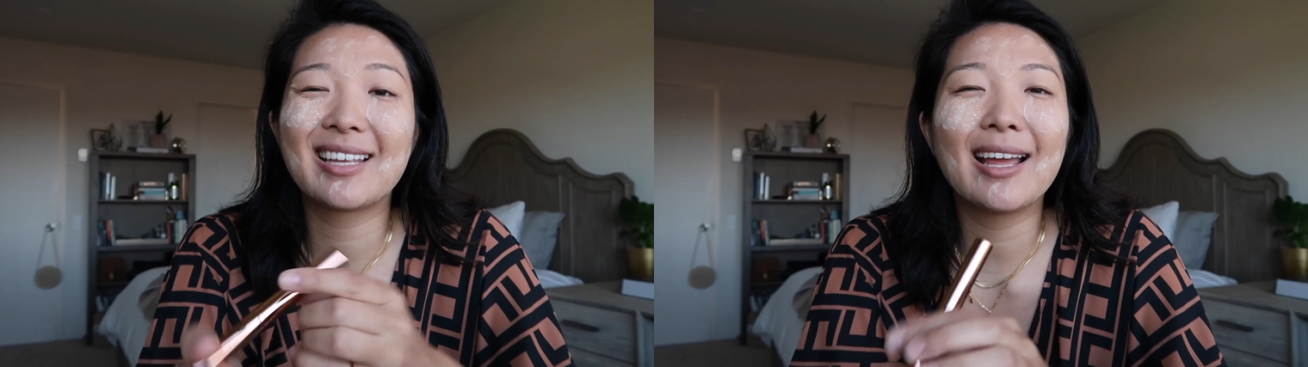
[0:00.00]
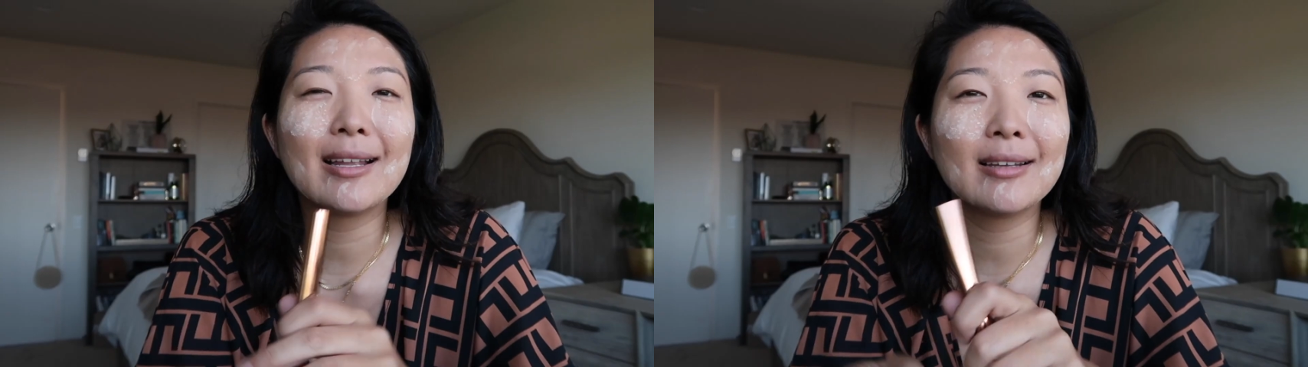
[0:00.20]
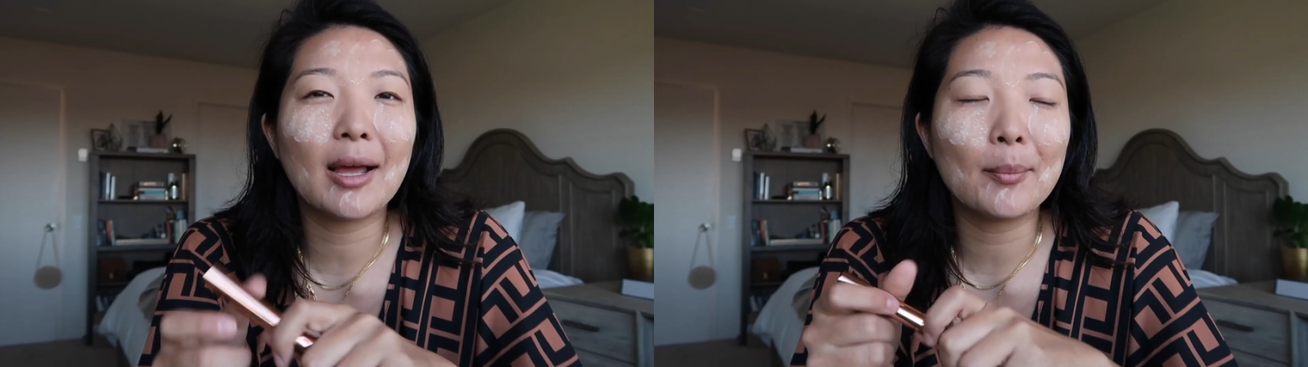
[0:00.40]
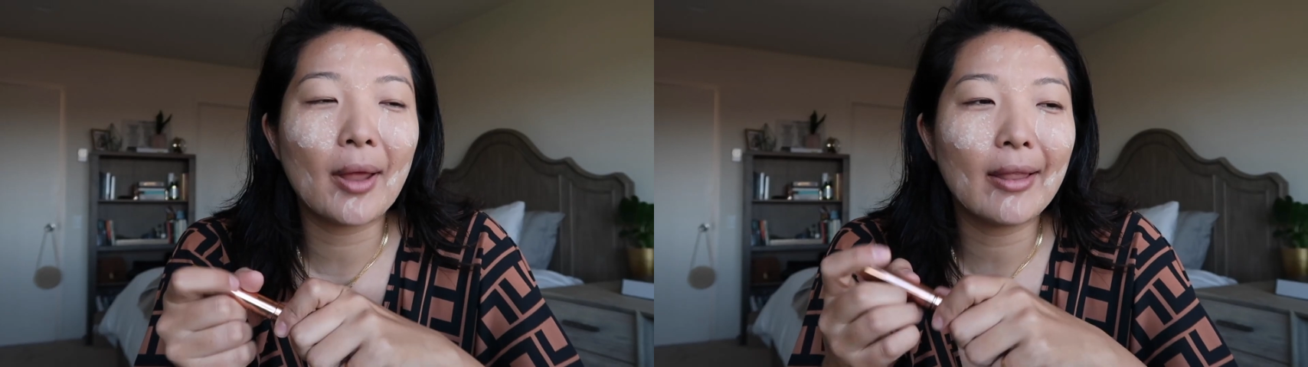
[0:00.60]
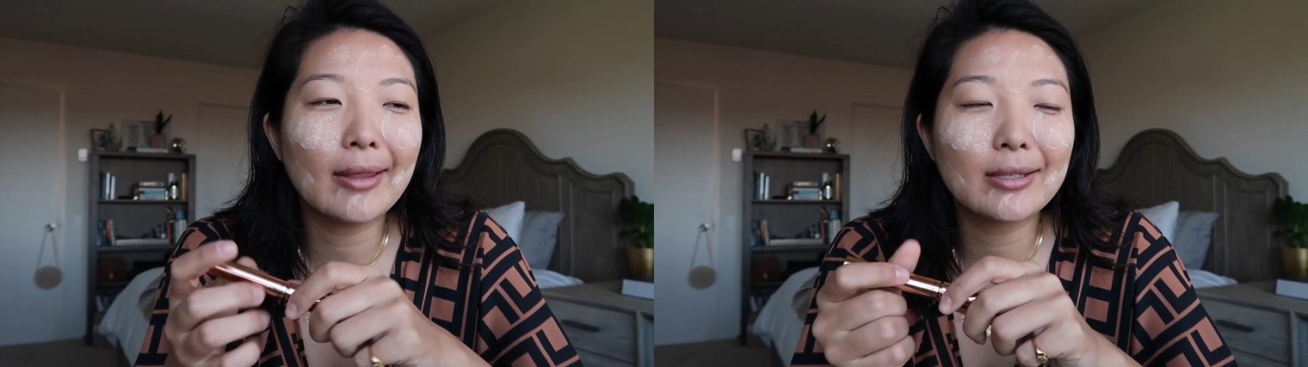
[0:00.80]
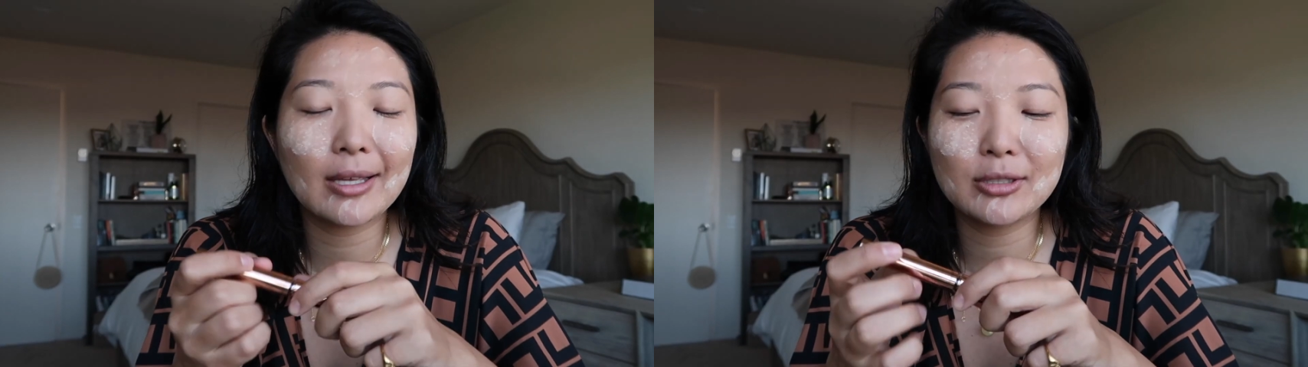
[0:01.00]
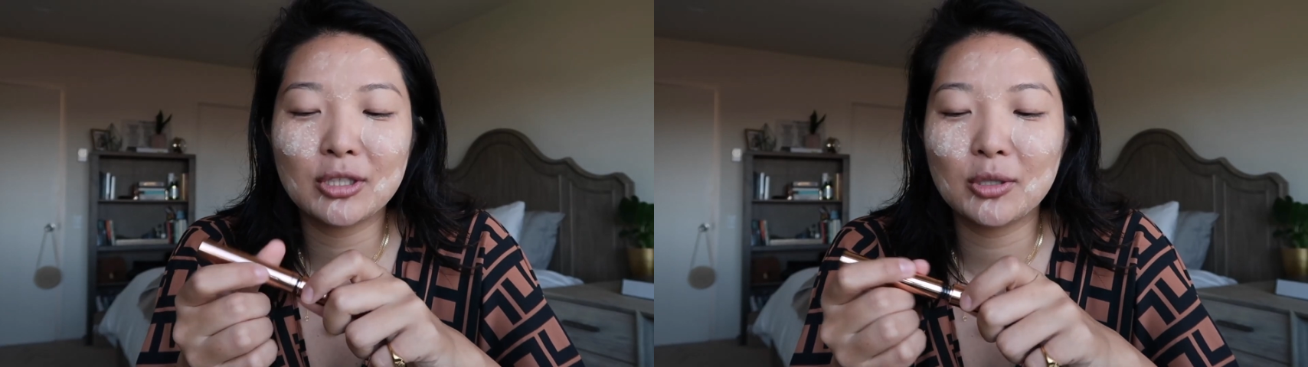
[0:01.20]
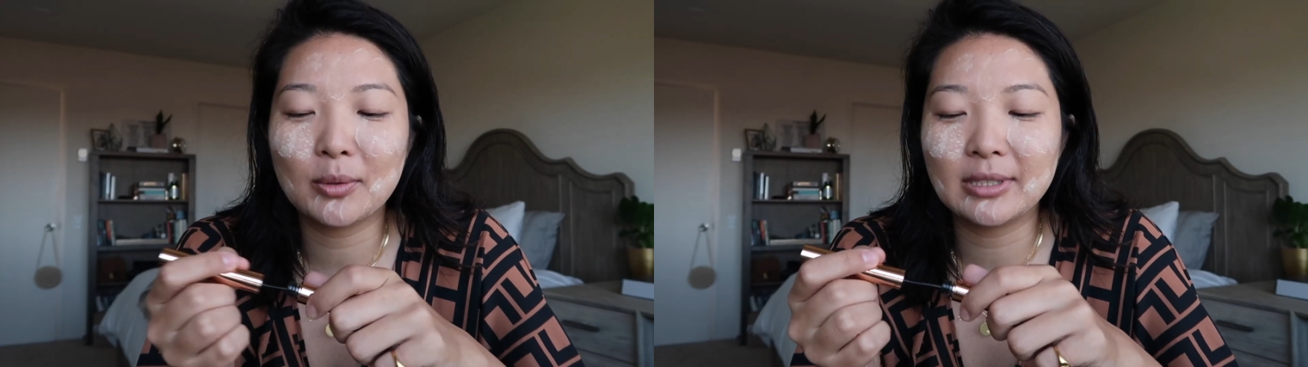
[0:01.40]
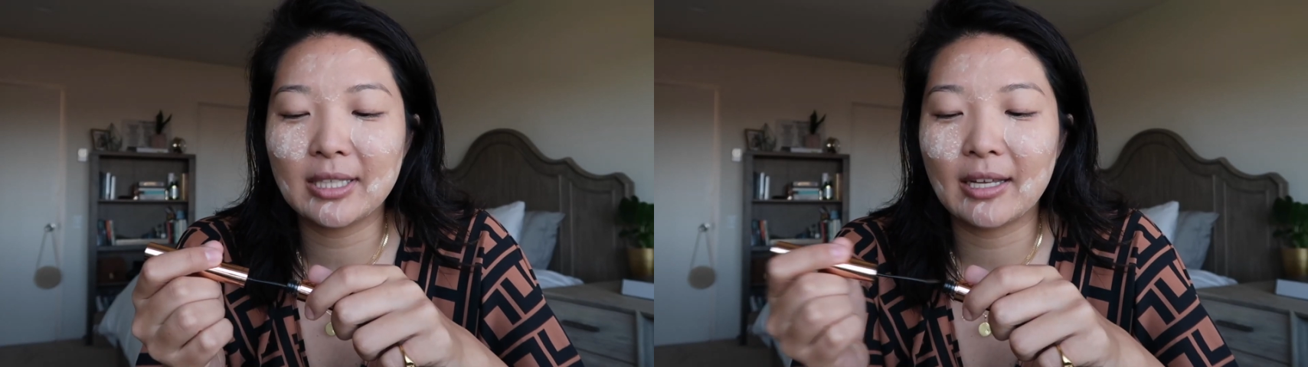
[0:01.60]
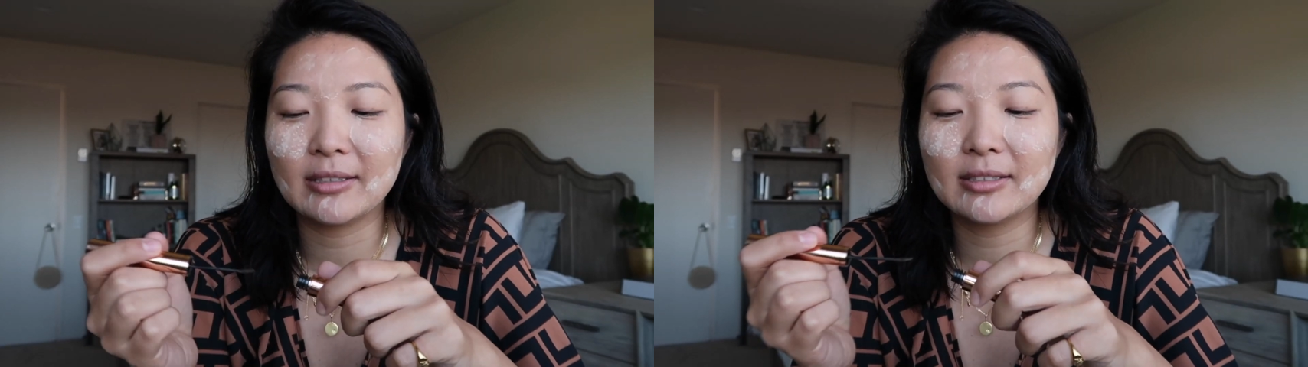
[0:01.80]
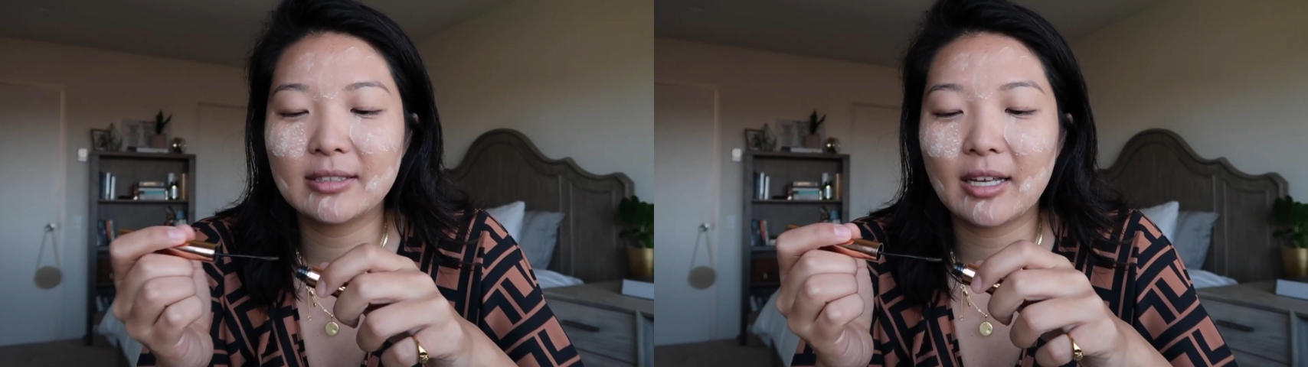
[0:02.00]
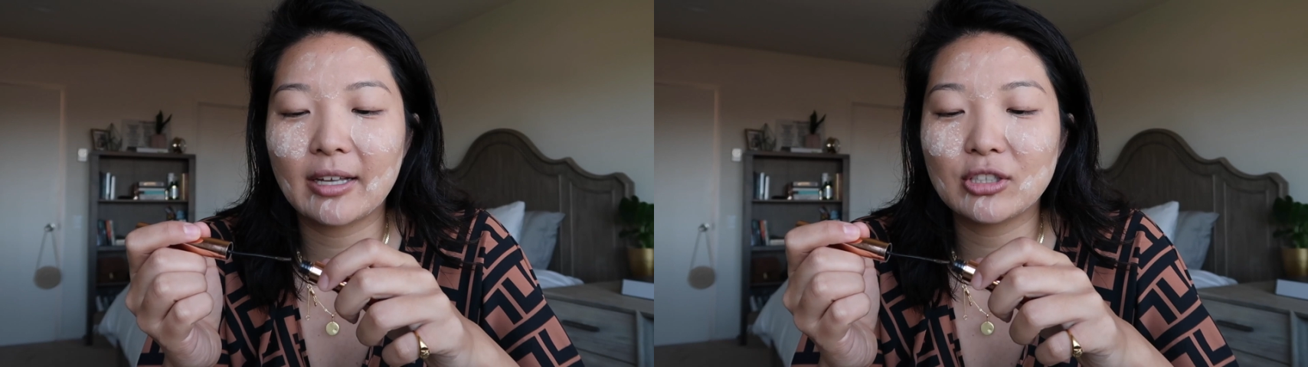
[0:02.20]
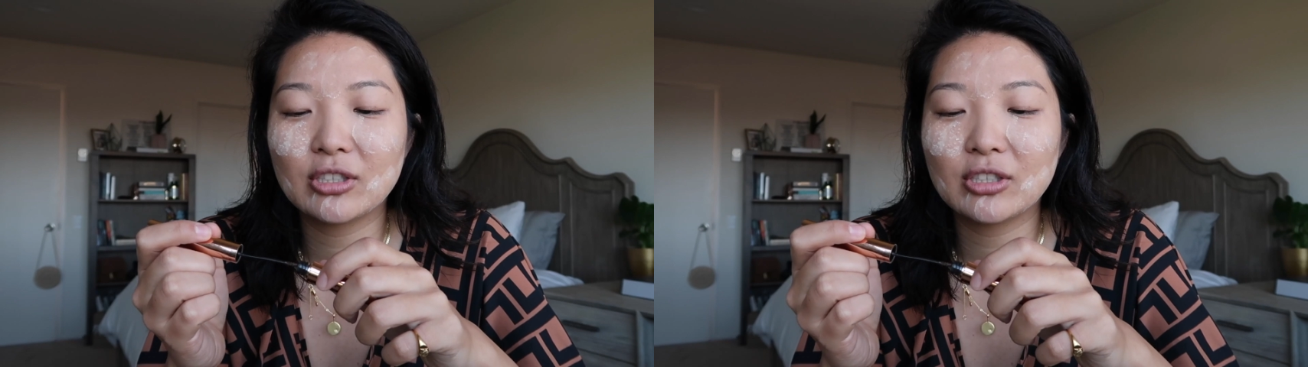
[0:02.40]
Again, I'm not like too intense. I